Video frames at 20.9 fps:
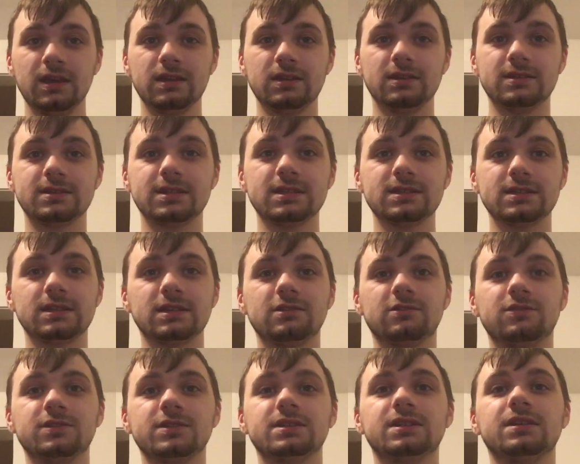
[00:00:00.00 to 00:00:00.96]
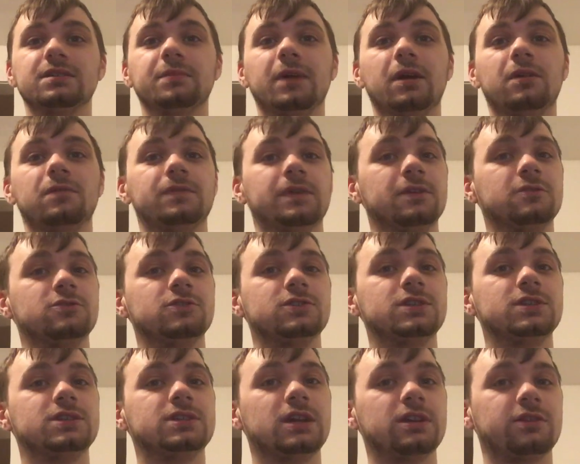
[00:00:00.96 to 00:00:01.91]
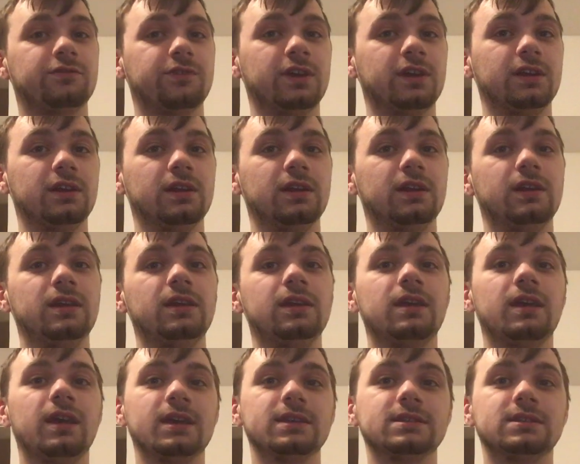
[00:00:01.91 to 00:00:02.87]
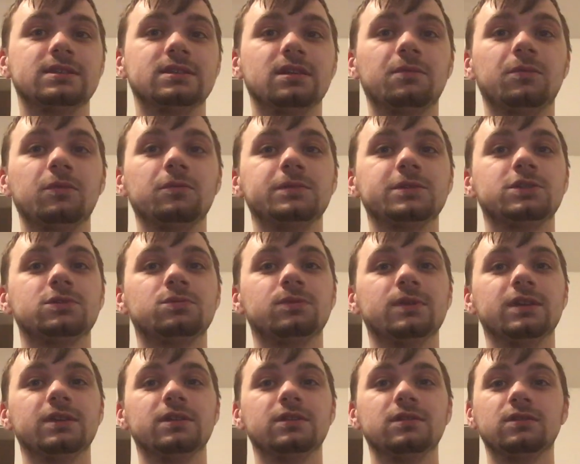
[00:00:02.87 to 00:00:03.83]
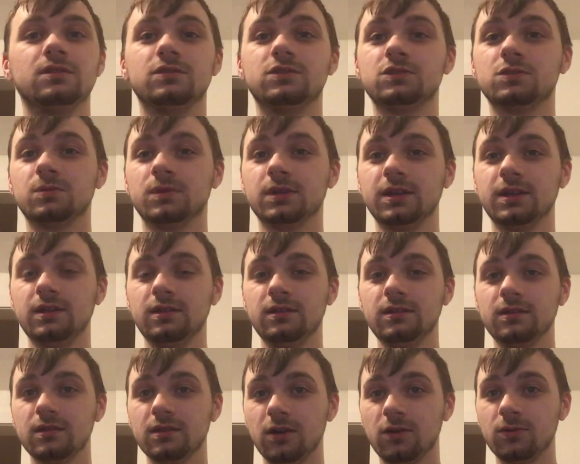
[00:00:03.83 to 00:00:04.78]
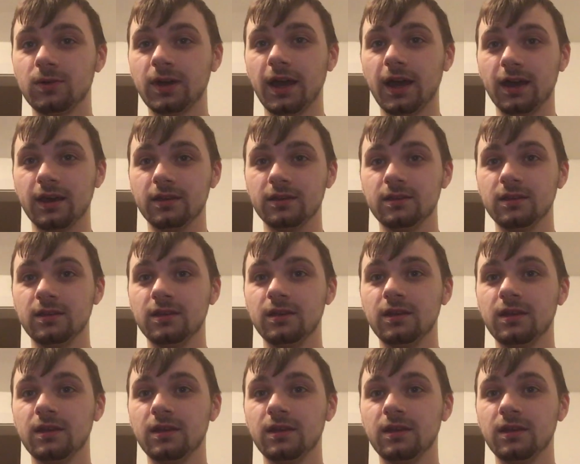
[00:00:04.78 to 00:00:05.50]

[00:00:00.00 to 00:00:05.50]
This has increased the amount of energy generated, has doubled between 2009